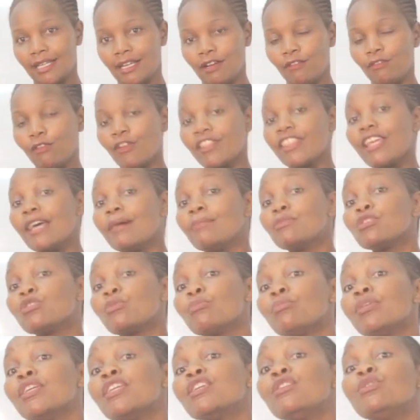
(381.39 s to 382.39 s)
for them to
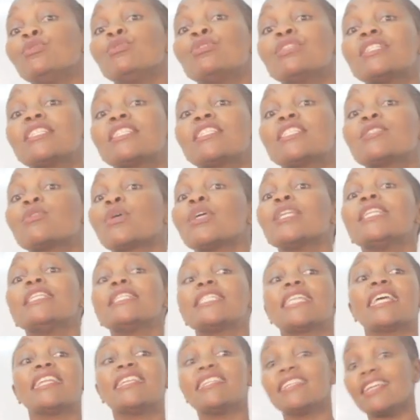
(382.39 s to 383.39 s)
be used 10
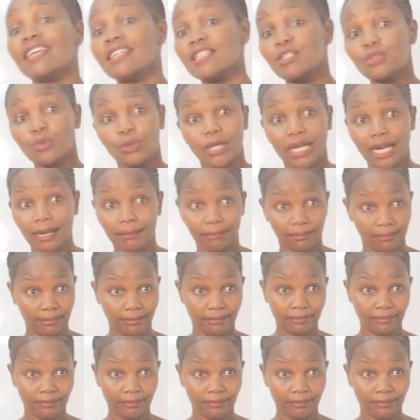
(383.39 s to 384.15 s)
years to come.